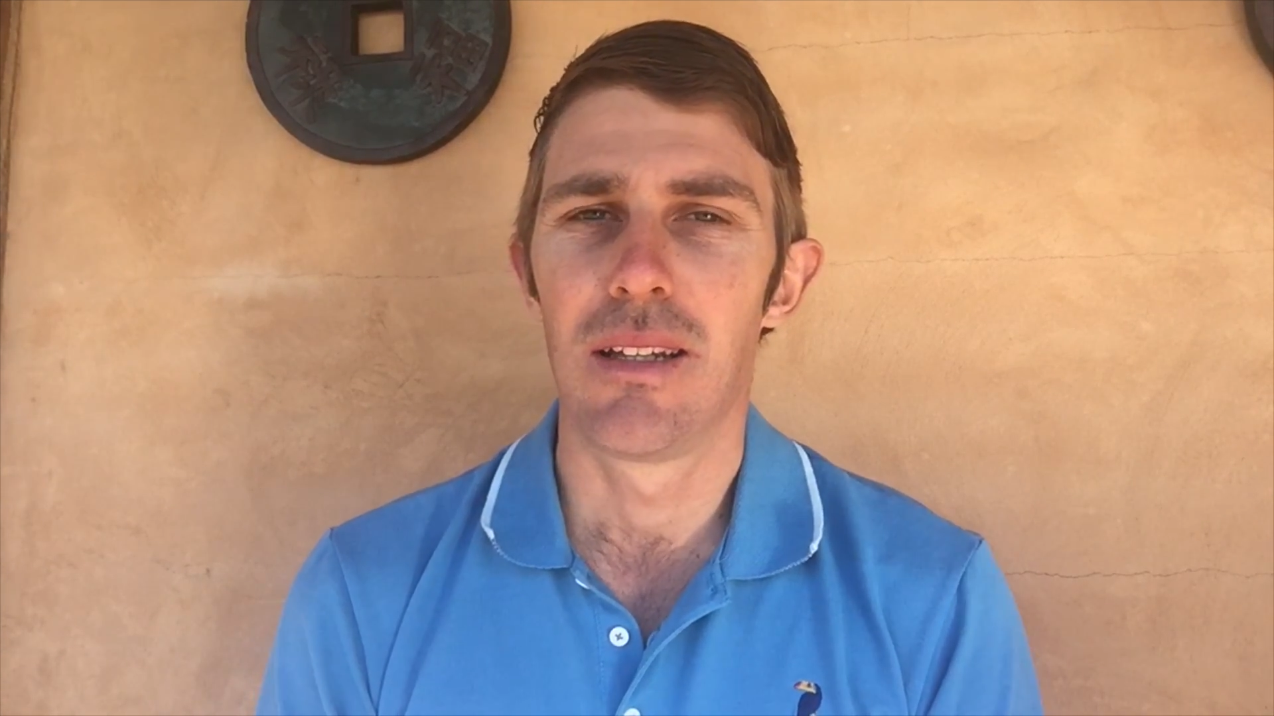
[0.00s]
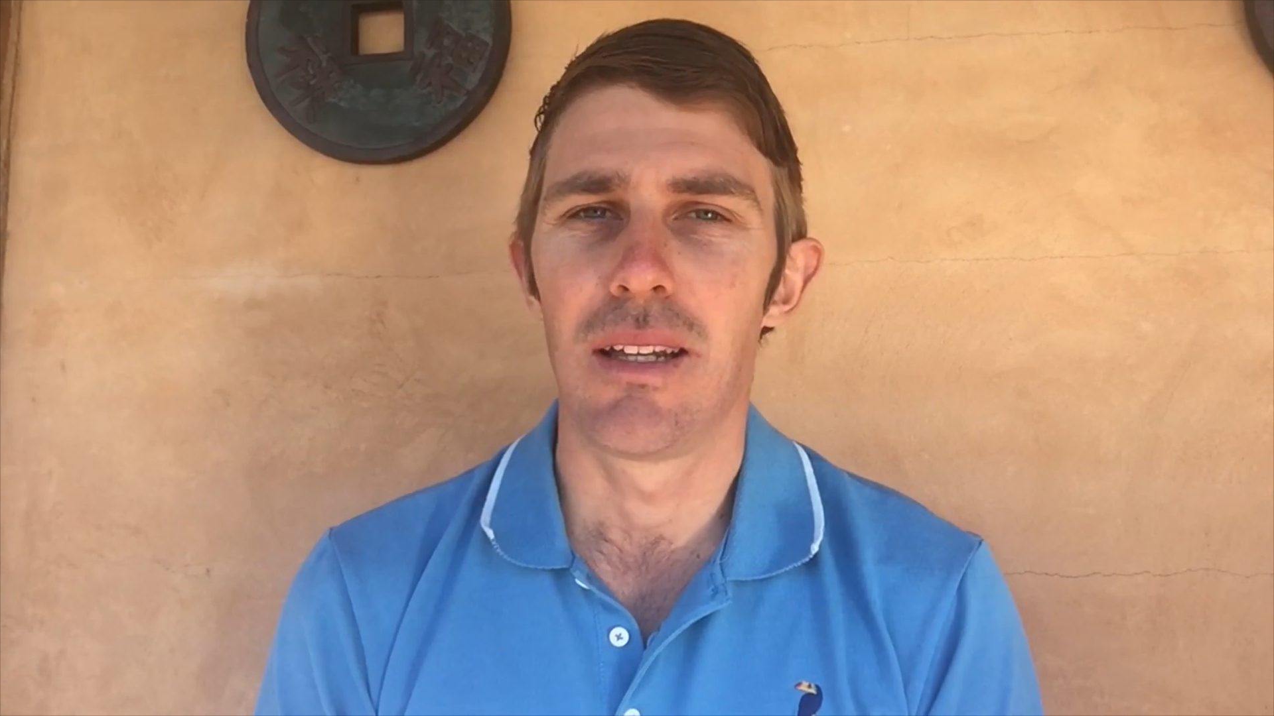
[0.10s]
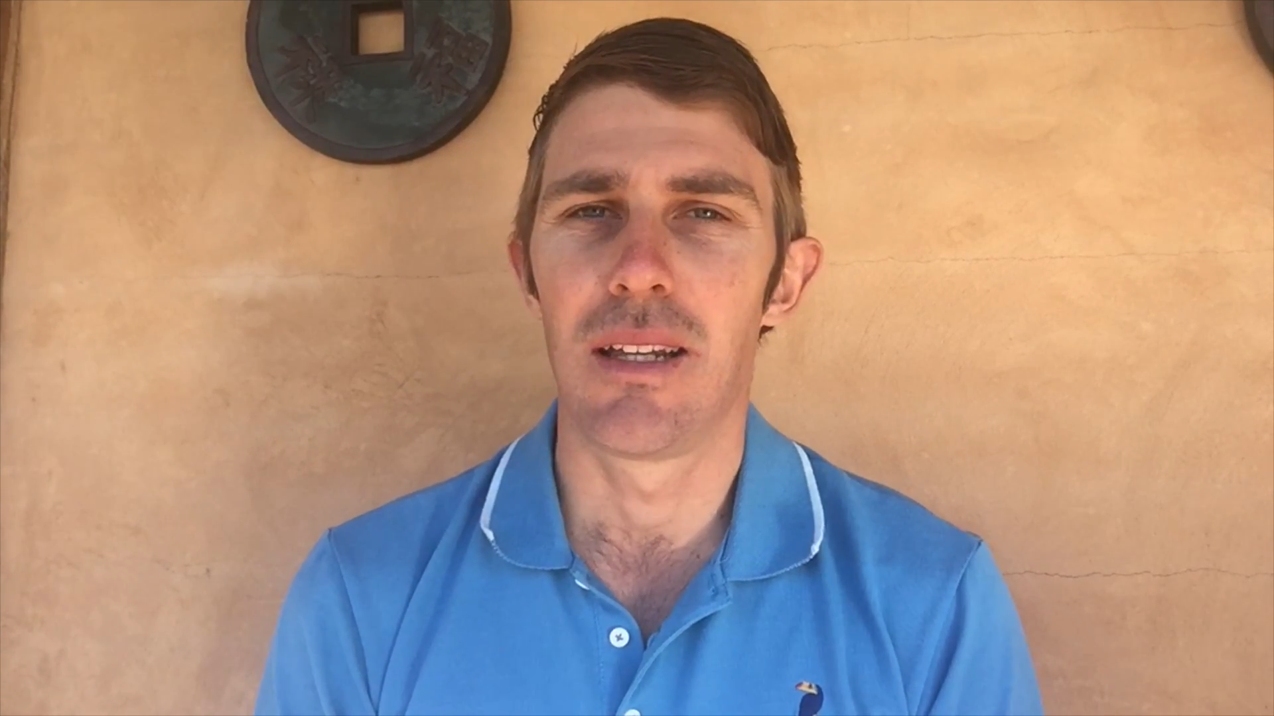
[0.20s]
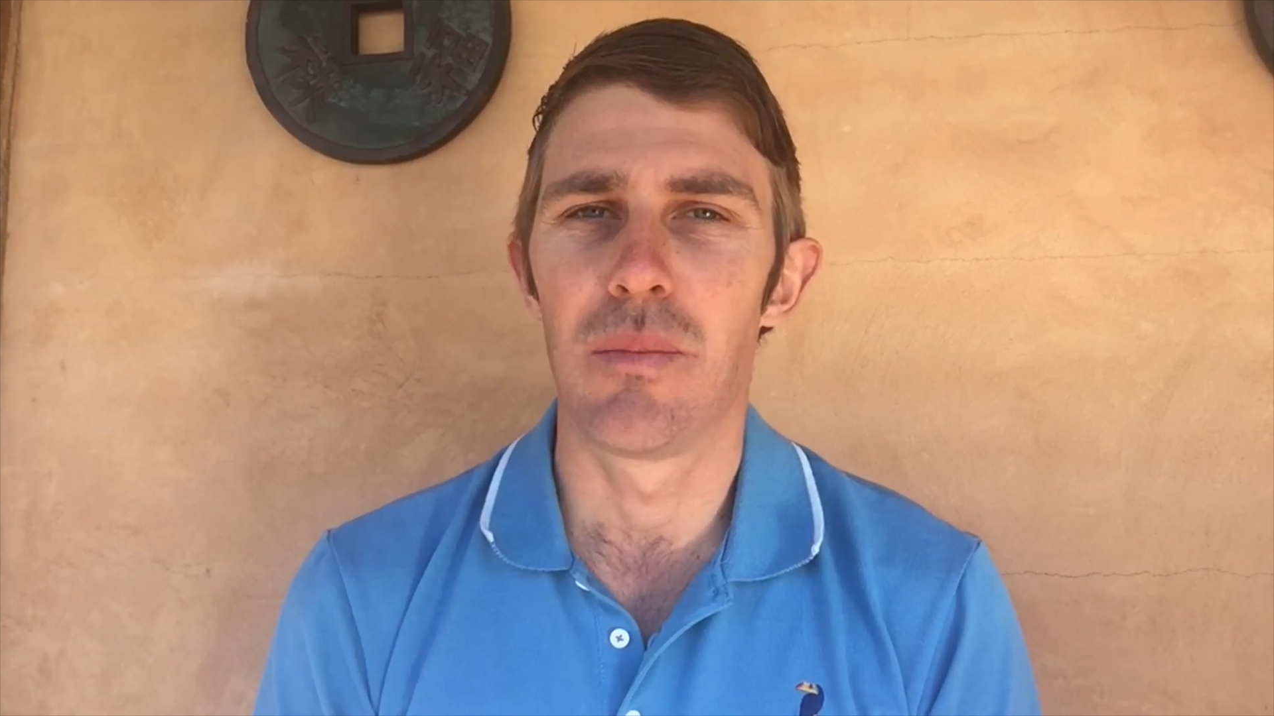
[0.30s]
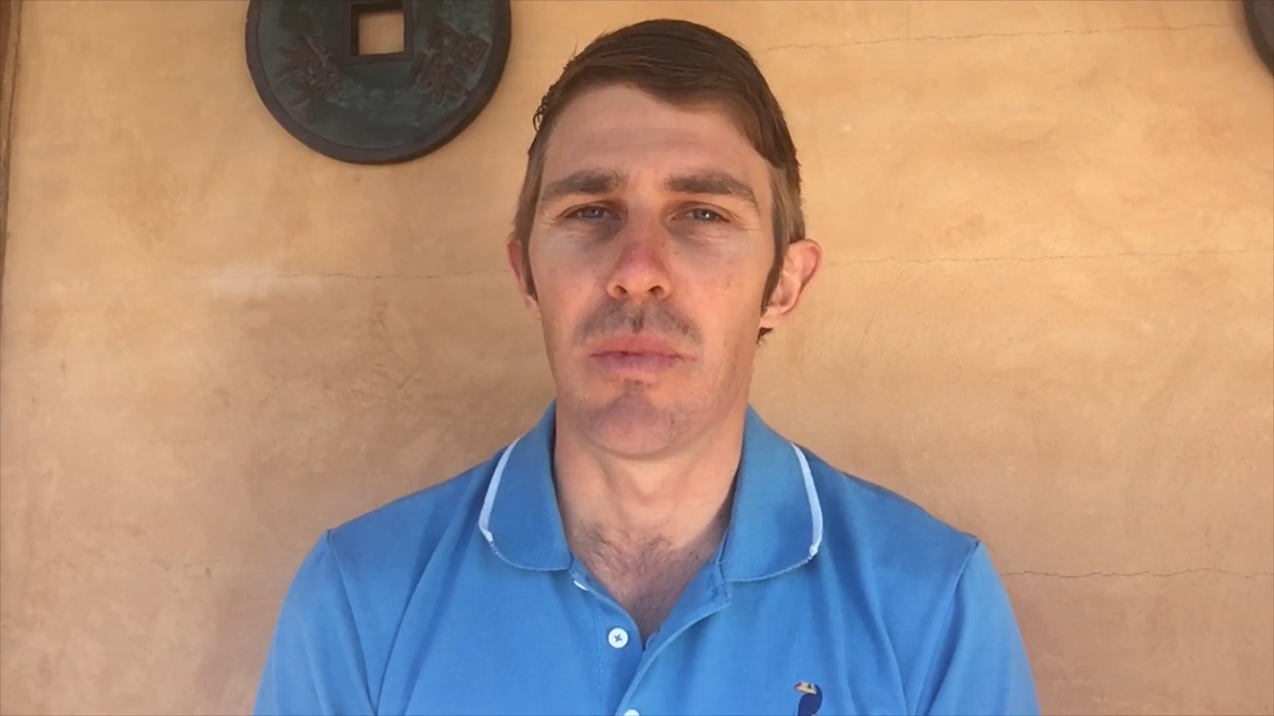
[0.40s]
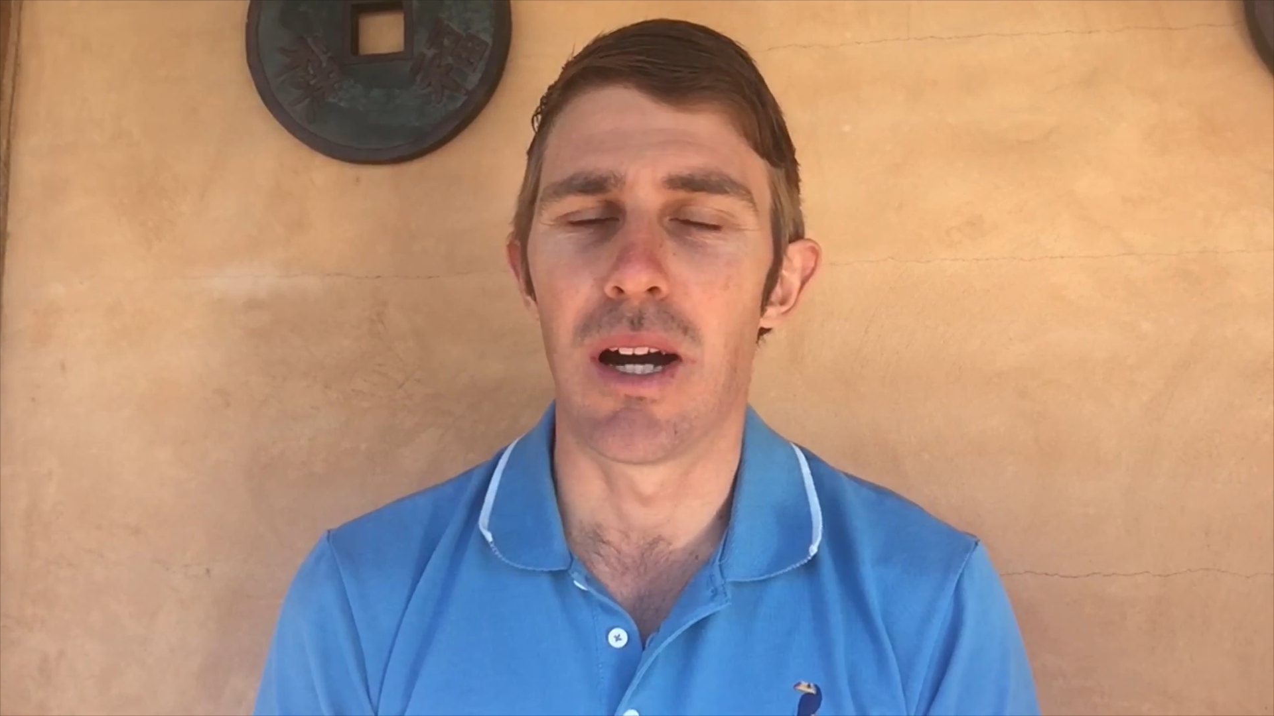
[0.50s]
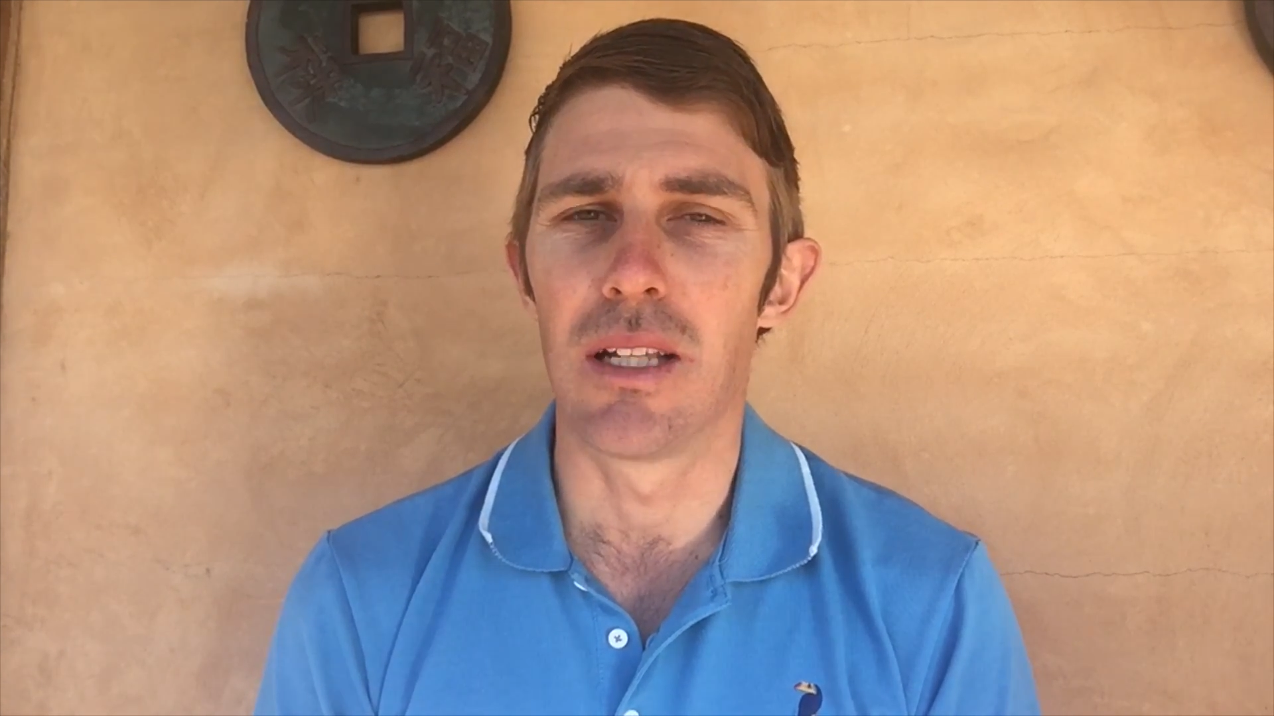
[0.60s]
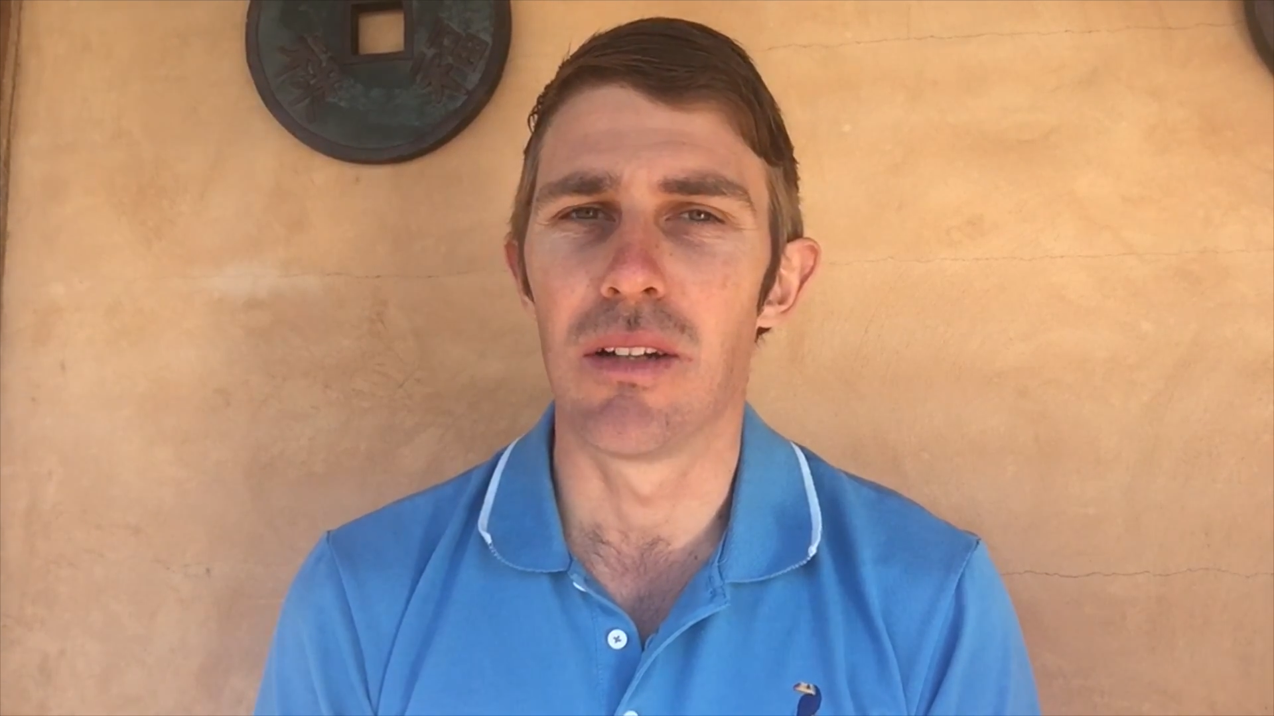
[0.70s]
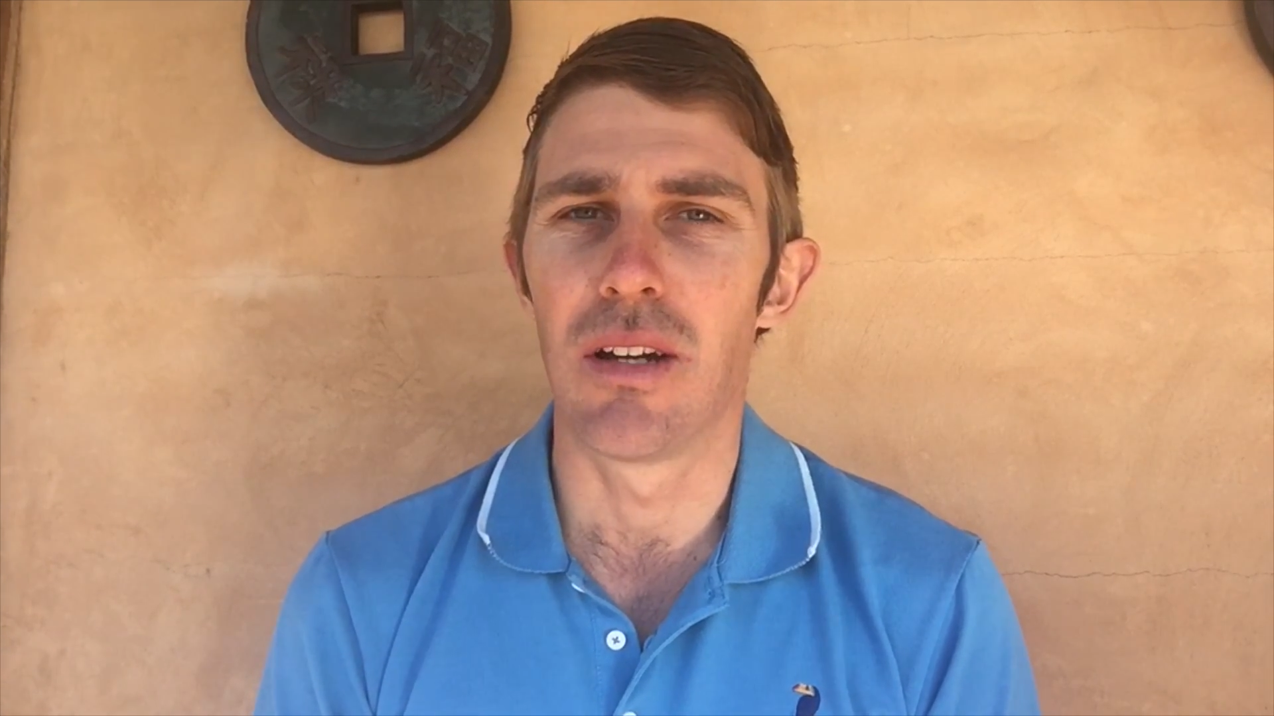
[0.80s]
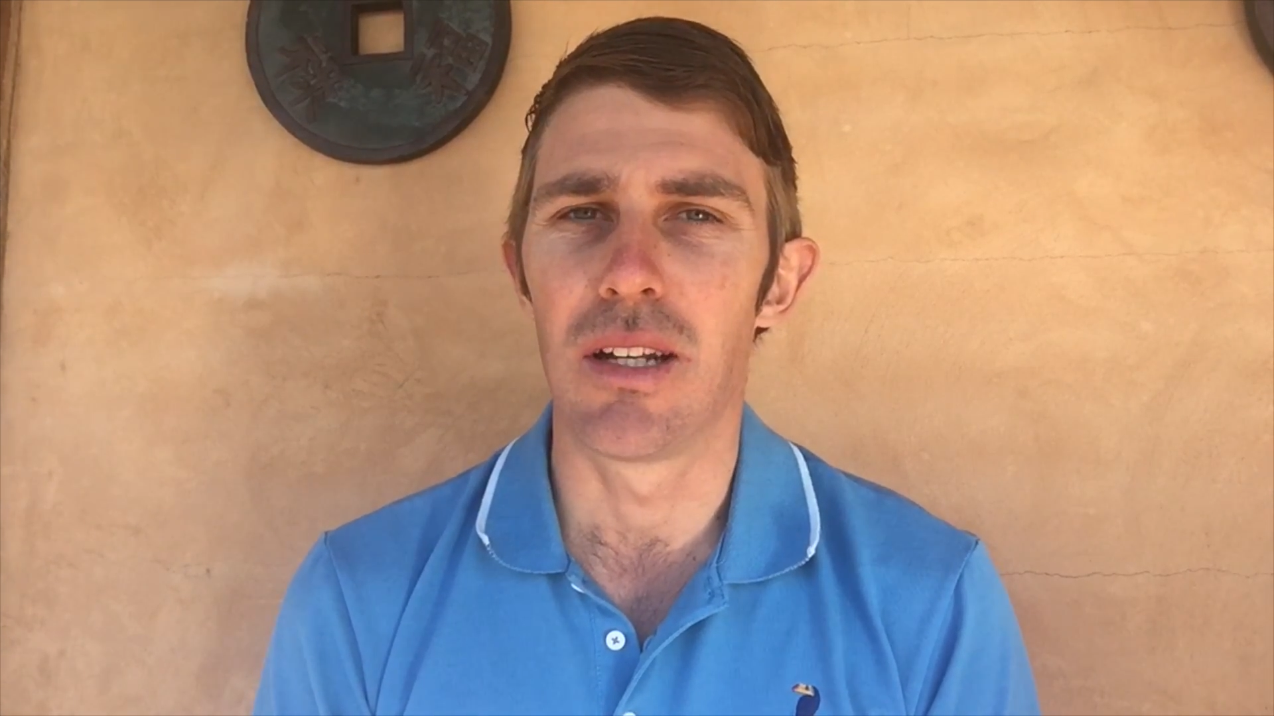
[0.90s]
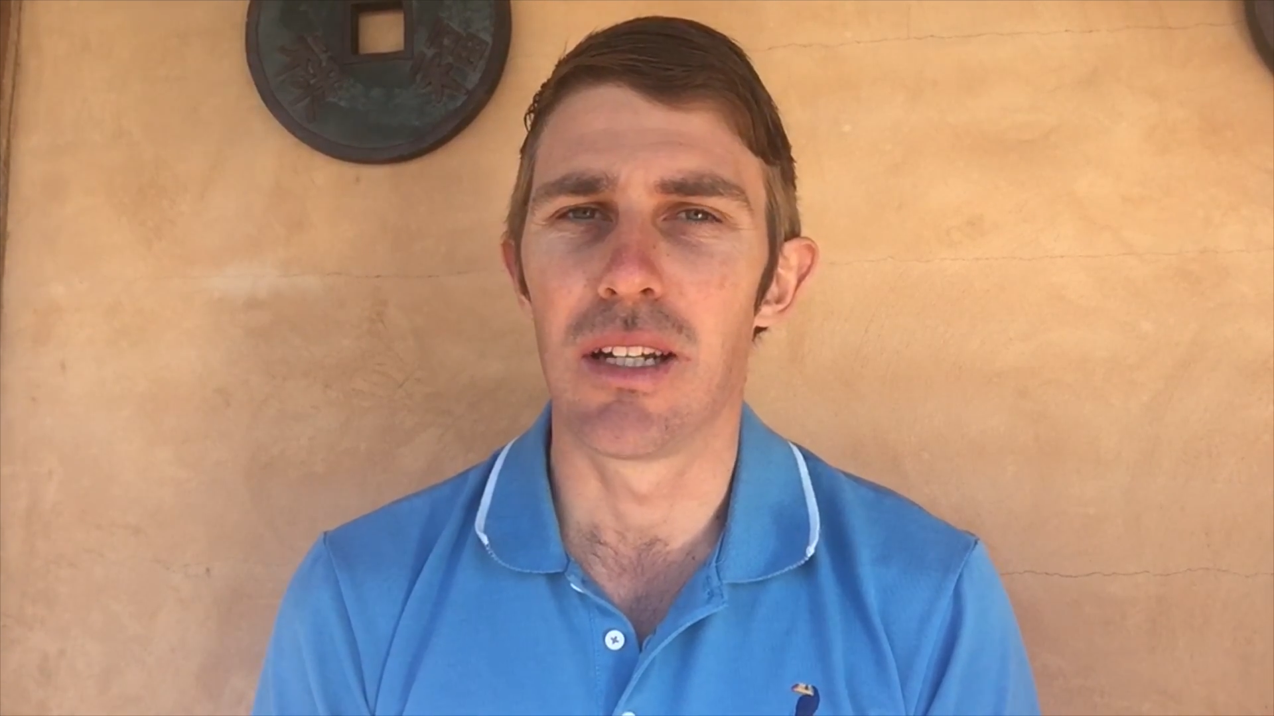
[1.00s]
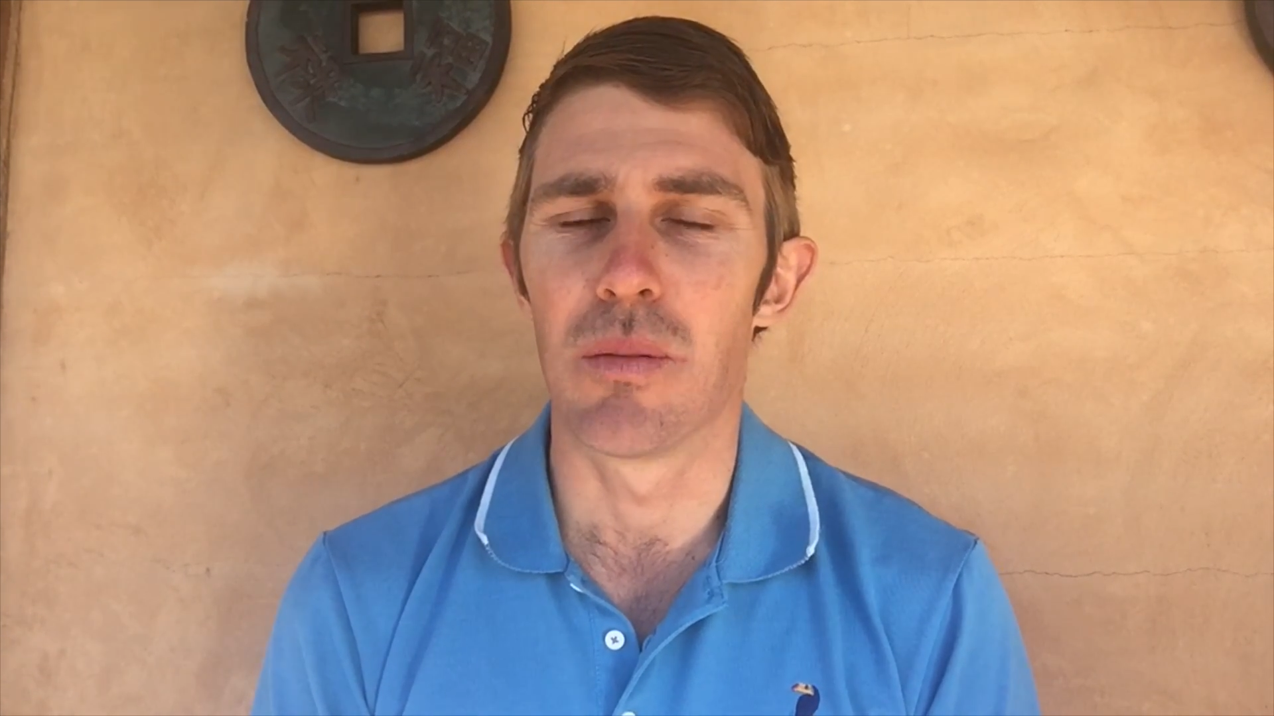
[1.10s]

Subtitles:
in my learning